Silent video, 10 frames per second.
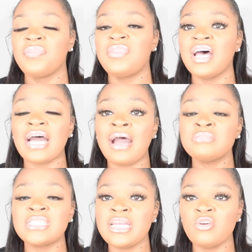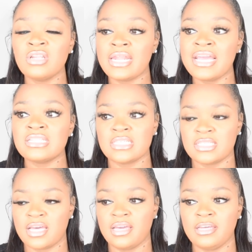That I'm saying all of that to
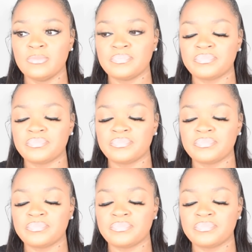say,